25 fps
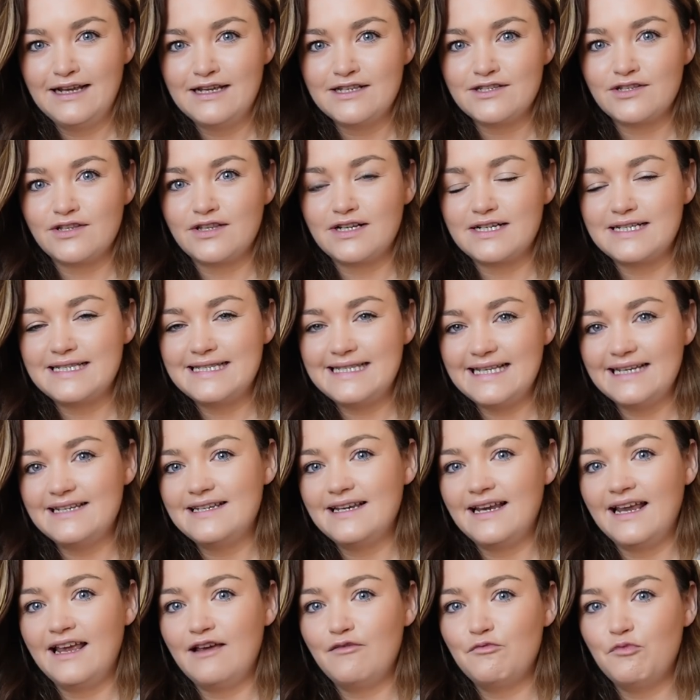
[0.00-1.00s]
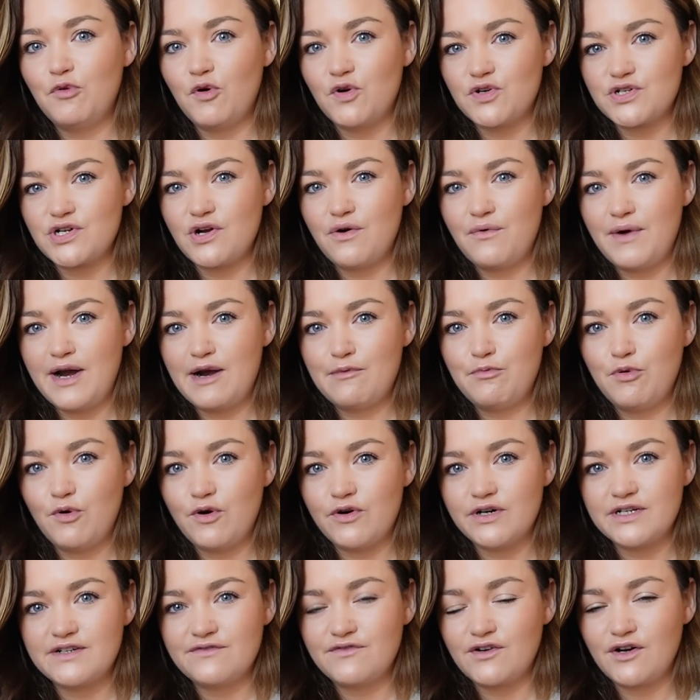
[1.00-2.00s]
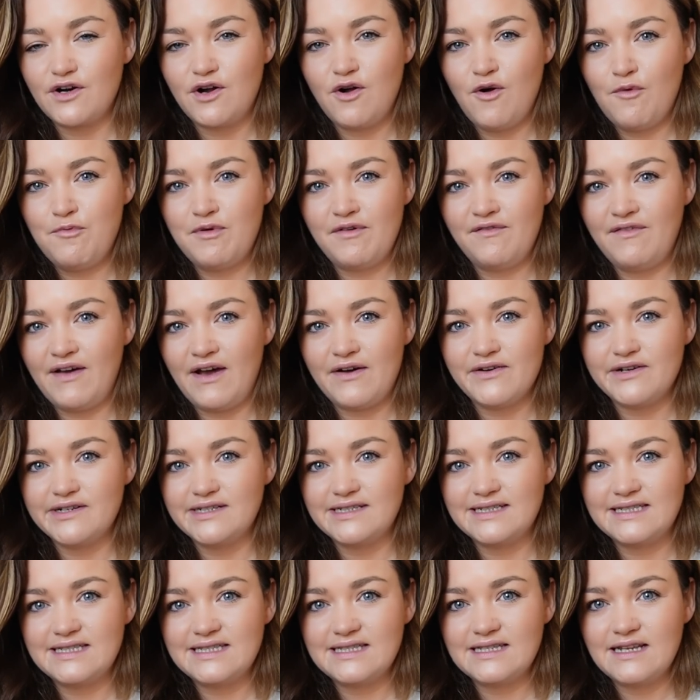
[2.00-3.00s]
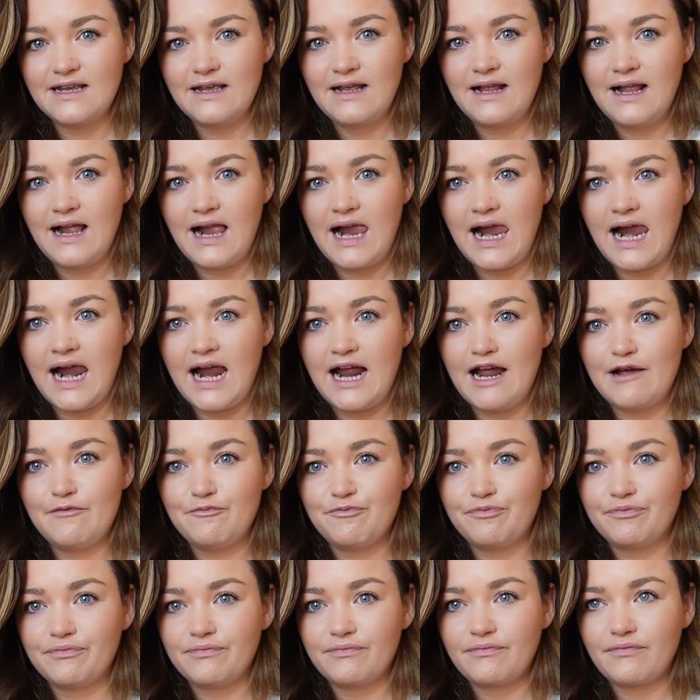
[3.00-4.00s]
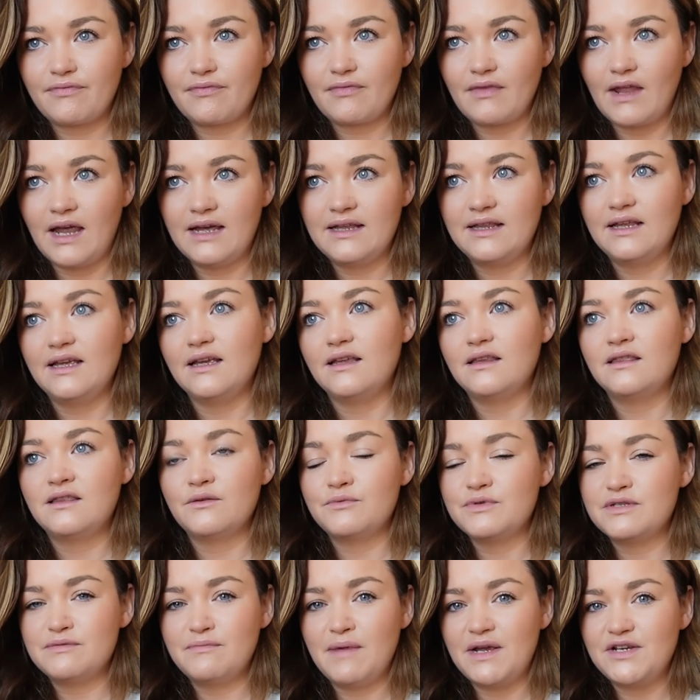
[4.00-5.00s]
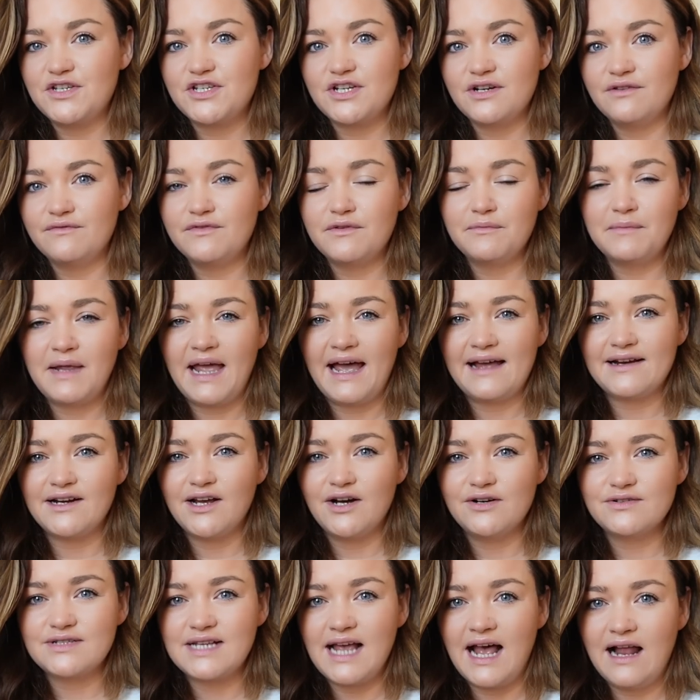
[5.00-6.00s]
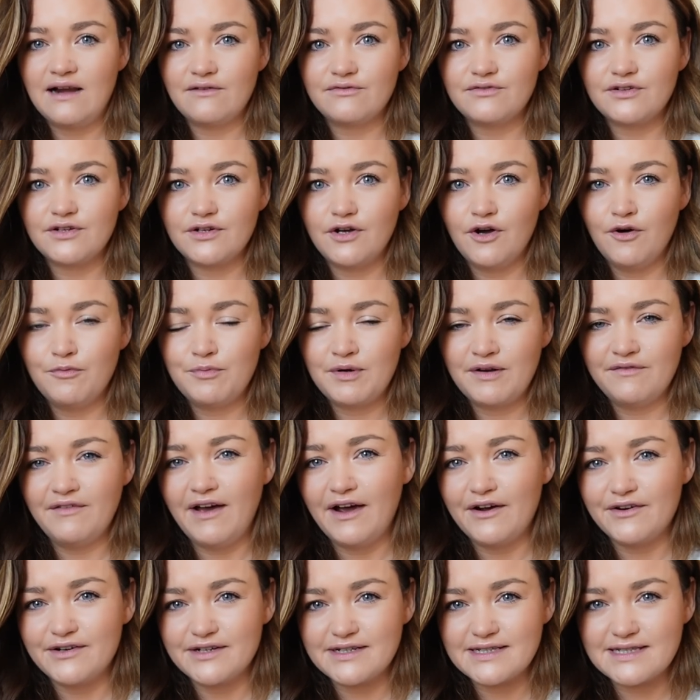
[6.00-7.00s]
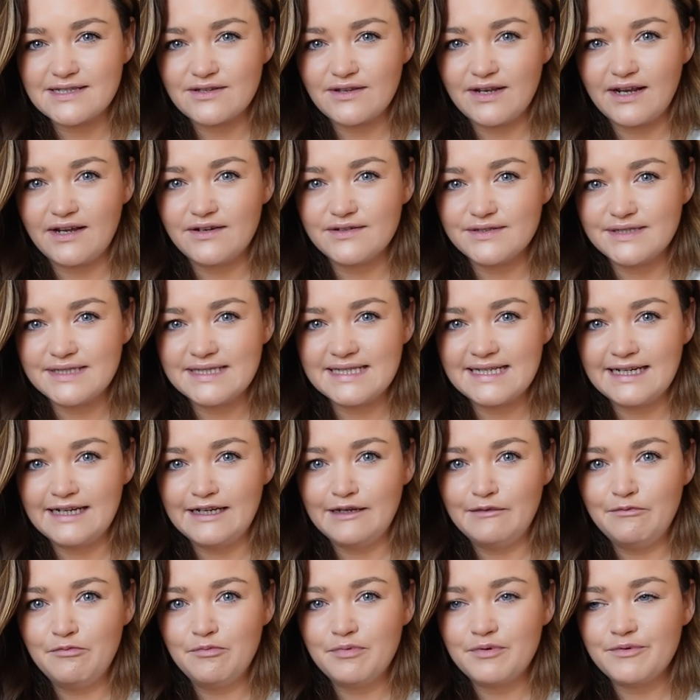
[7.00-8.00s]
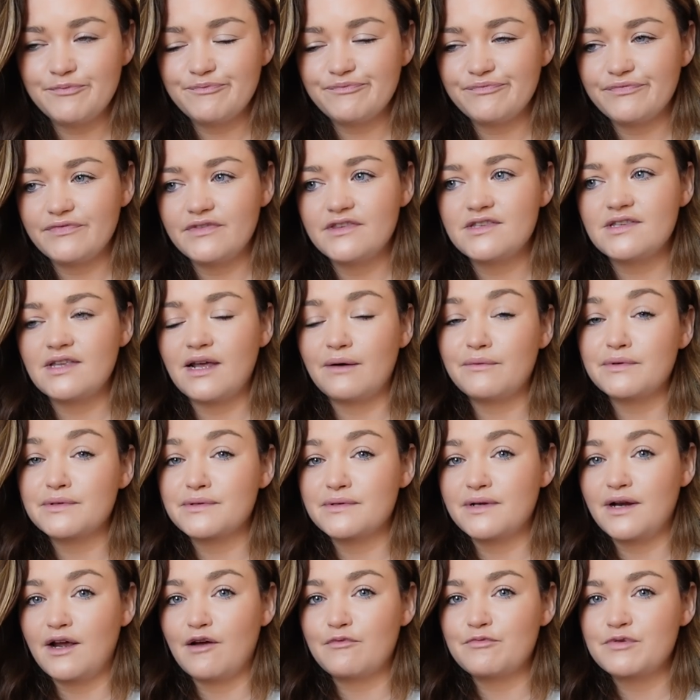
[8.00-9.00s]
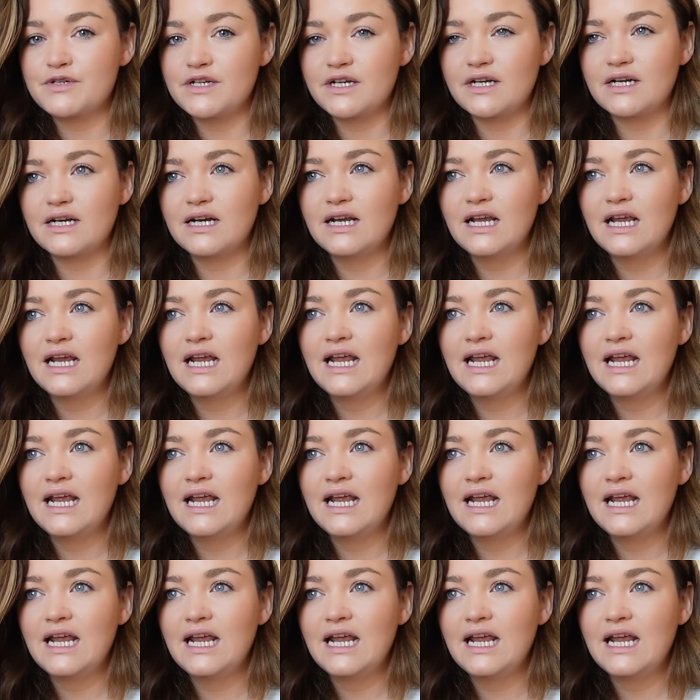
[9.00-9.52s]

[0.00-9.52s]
So they're sitting in Bordeaux airport for a couple of hours. Um, I think there was mention of them getting a hotel for the couple of hours so they could sleep. So that was an option.